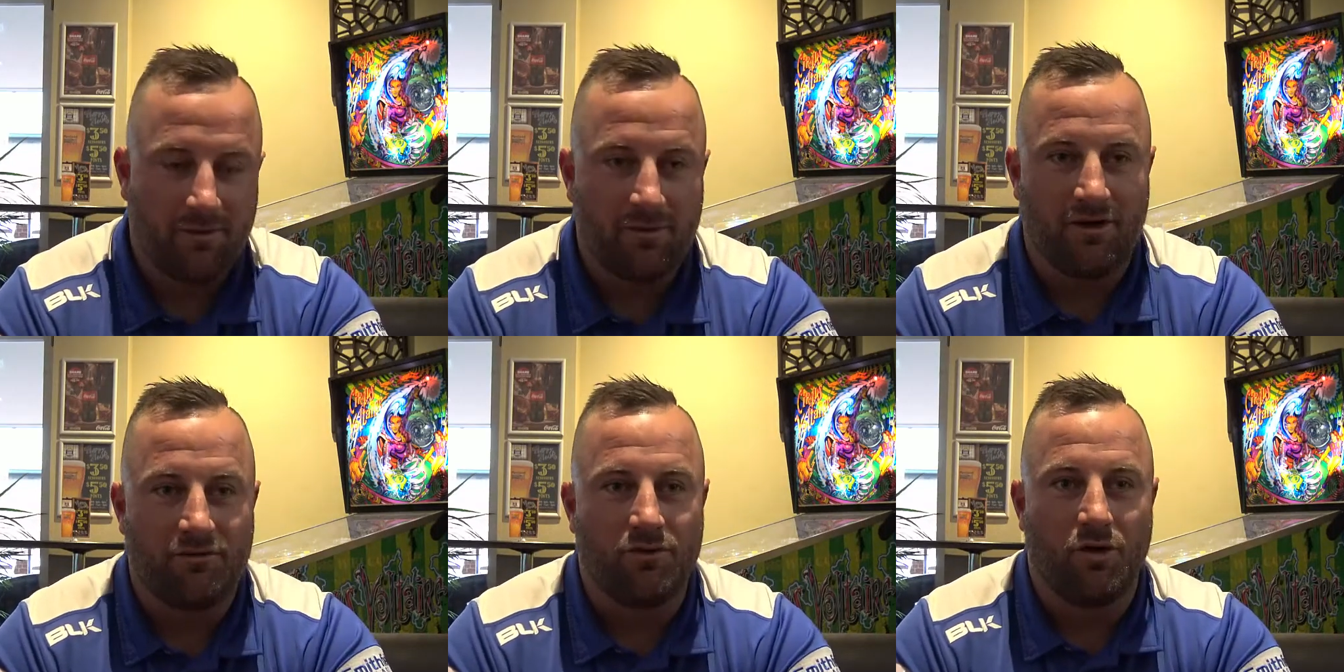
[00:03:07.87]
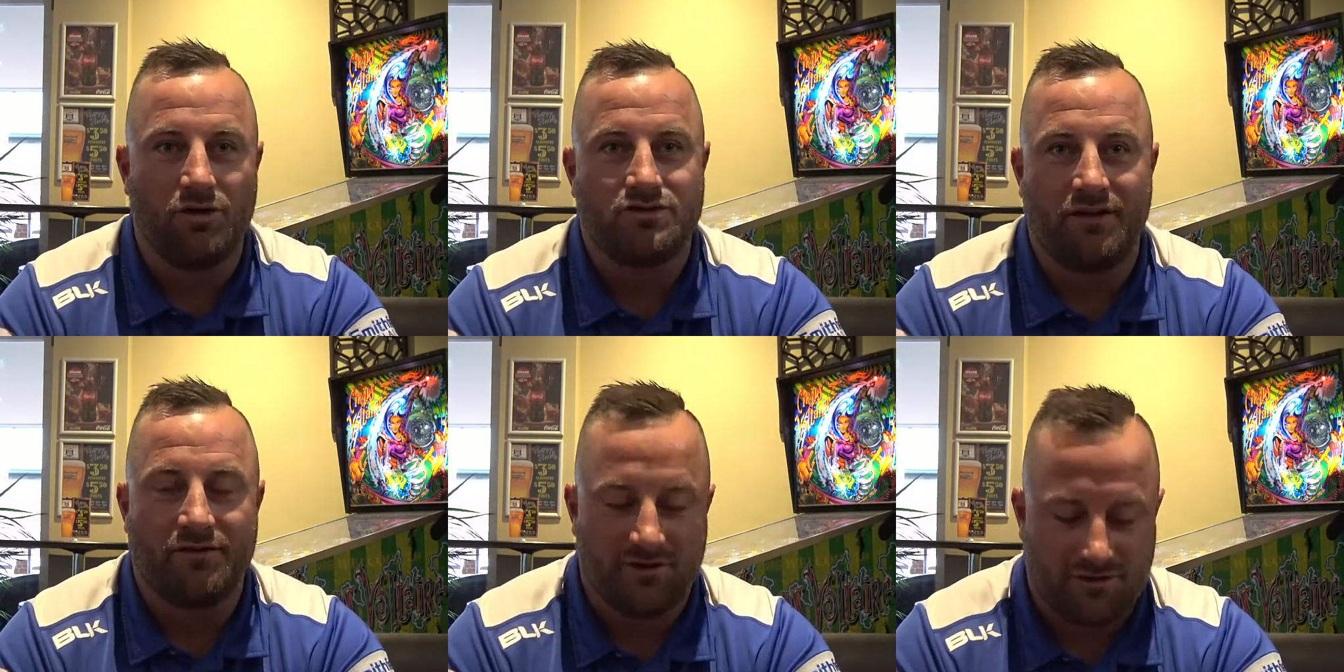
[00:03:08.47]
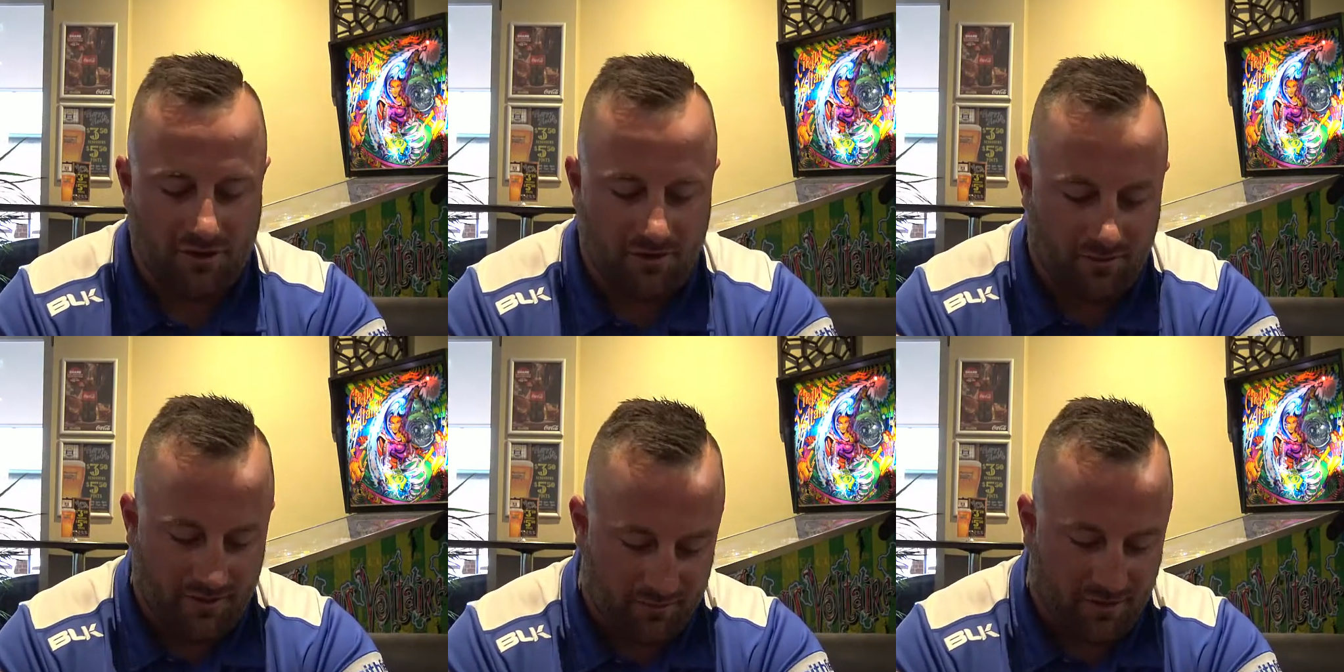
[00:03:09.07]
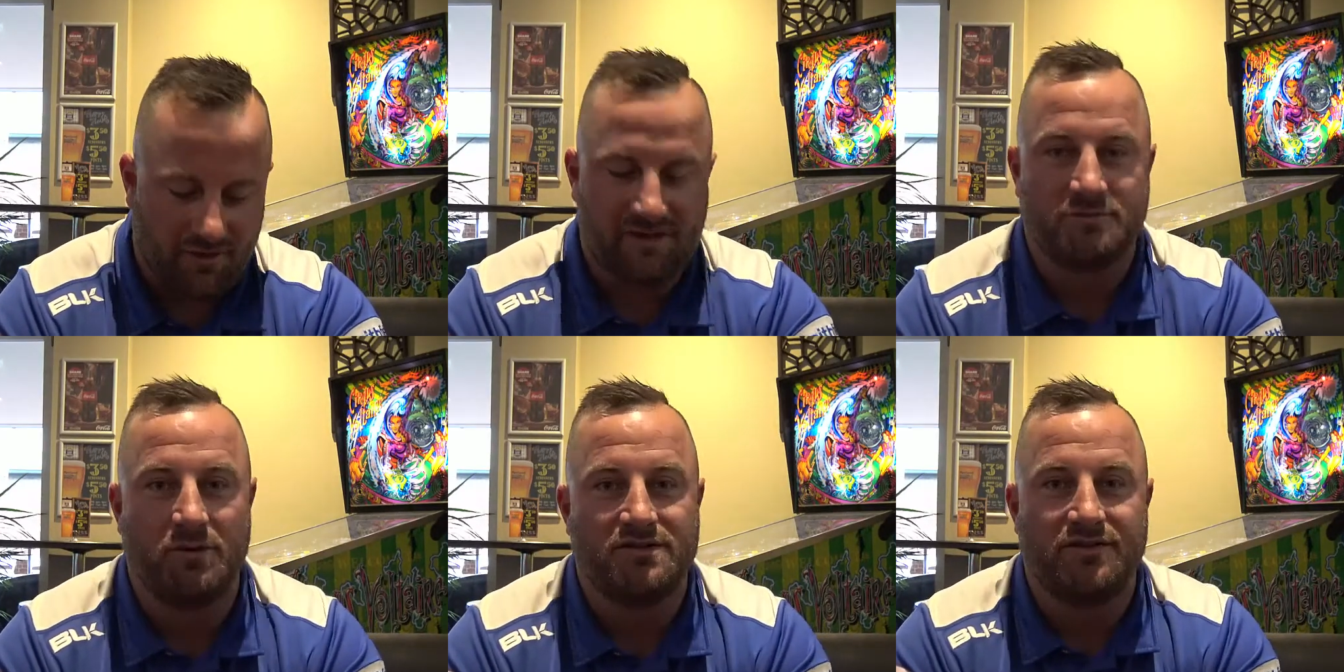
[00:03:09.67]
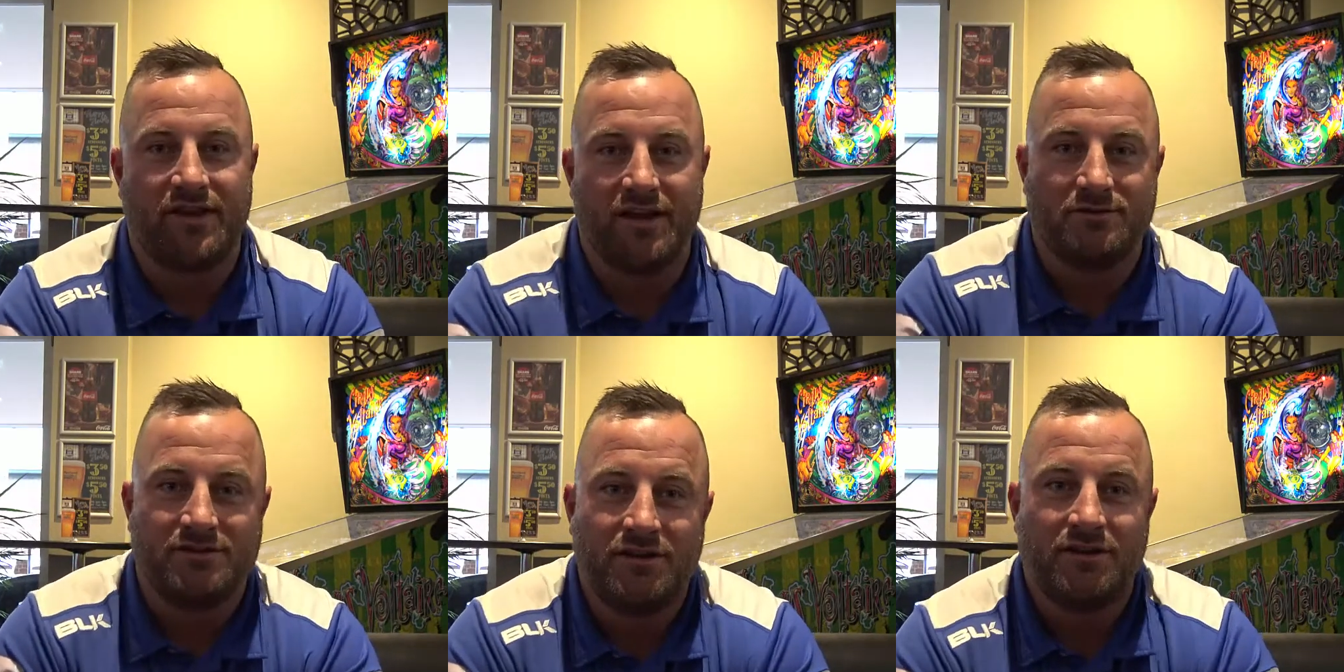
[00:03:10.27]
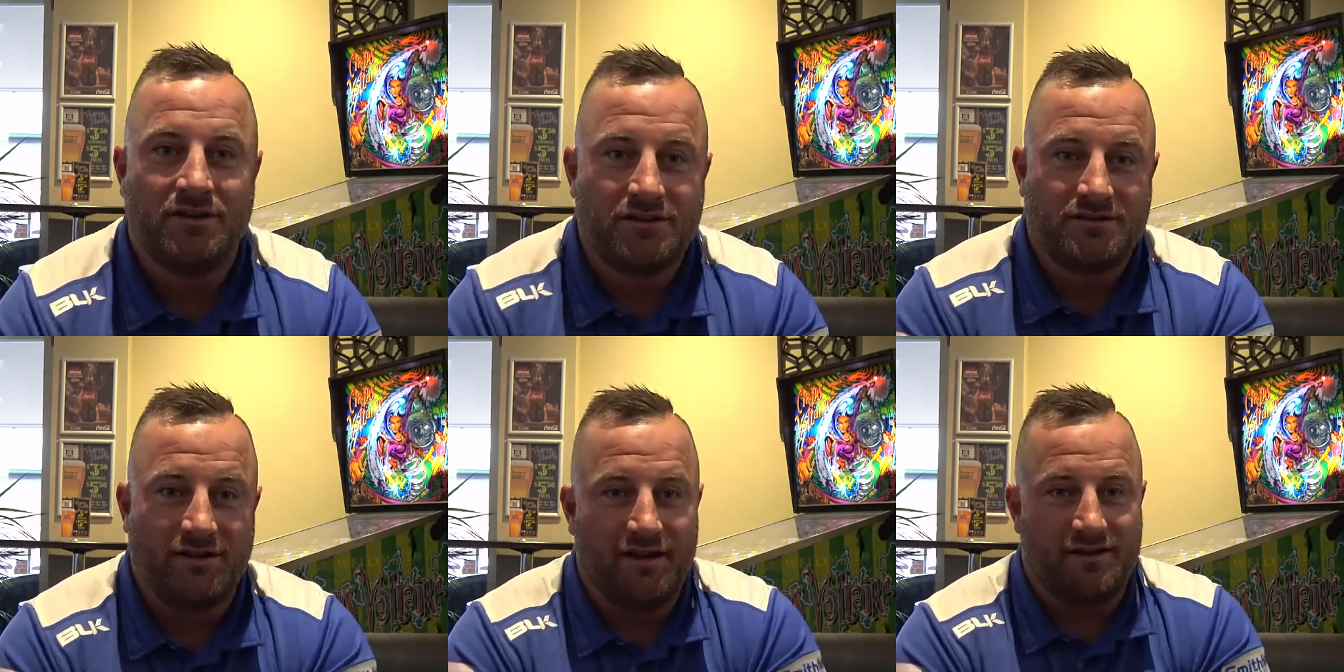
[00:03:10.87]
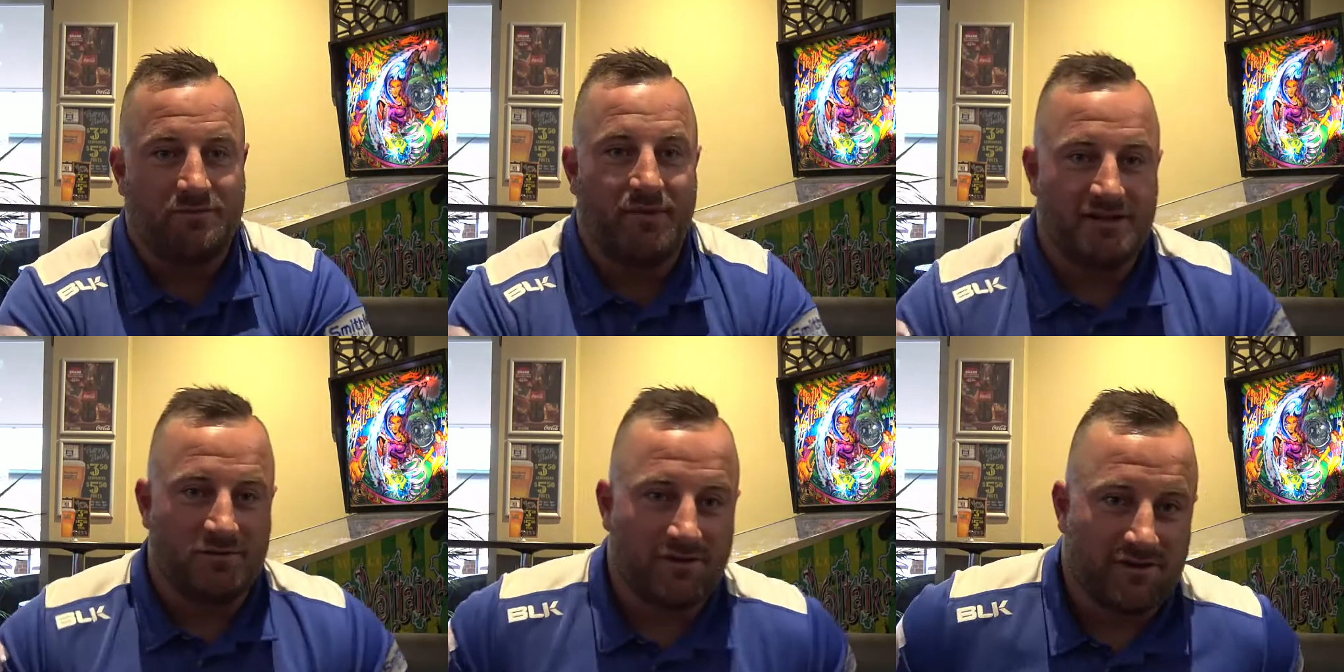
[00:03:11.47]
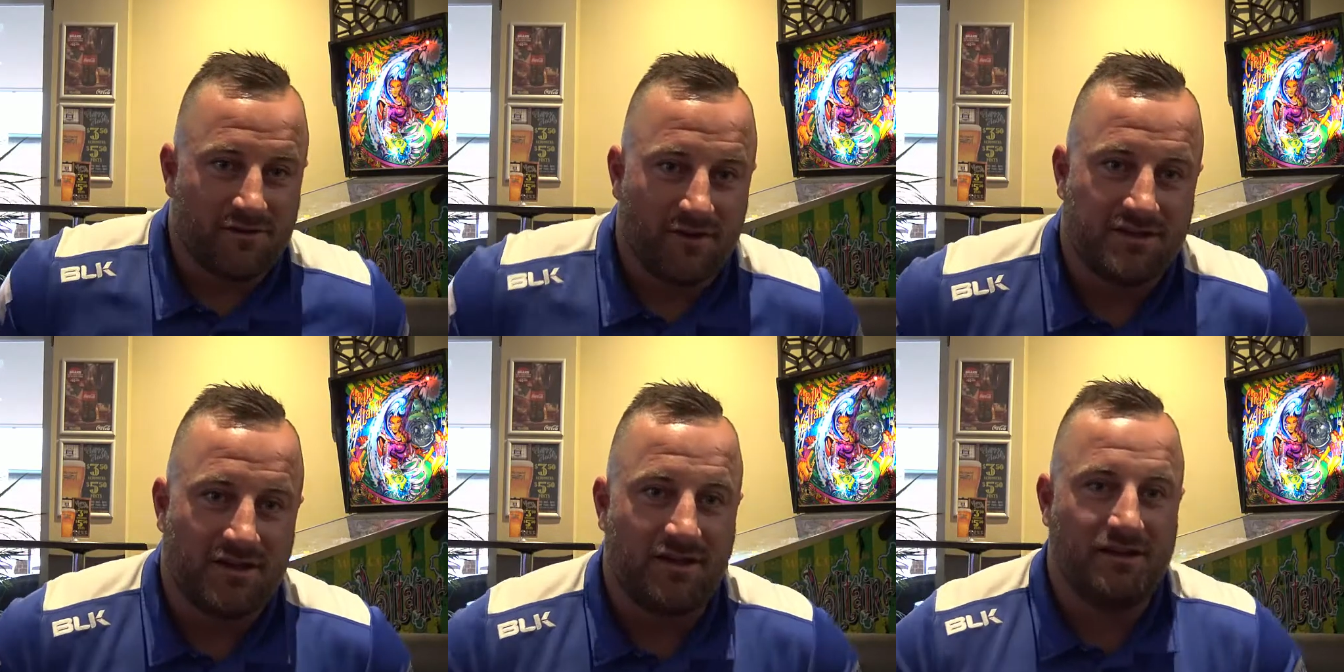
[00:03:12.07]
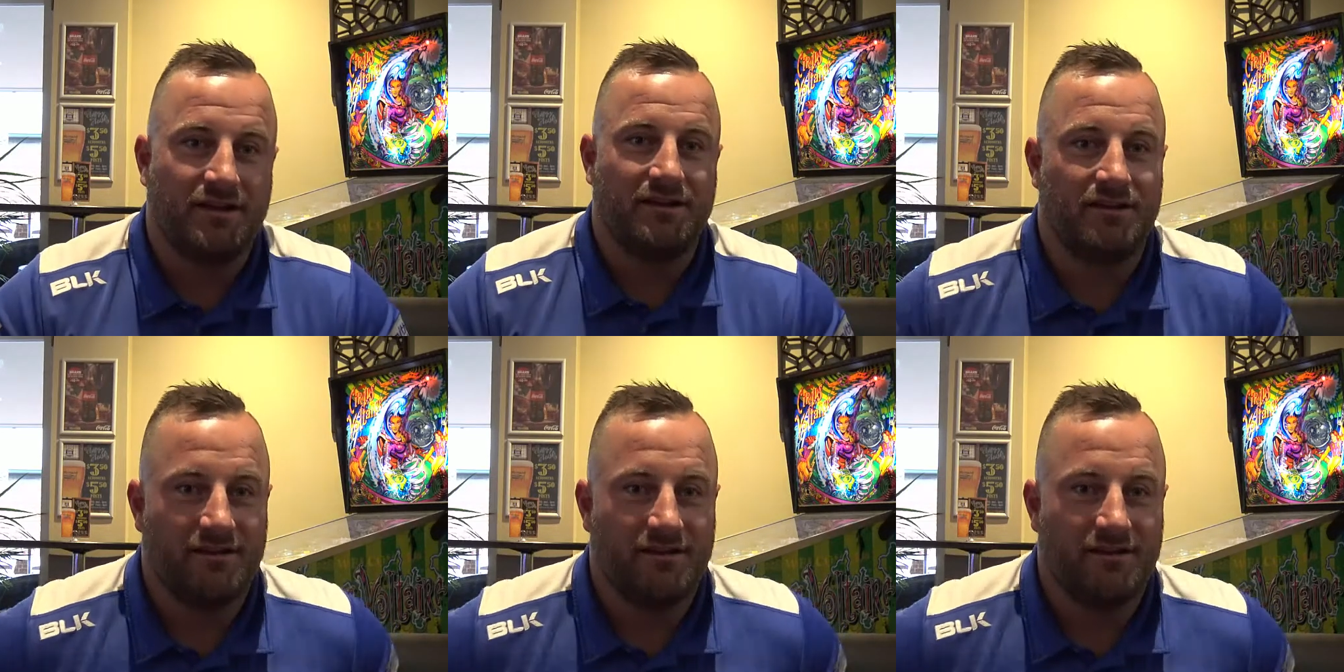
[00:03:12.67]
We got Royal Traffic Control, and we got Explosive Kennels. So they're our main sponsors for this year.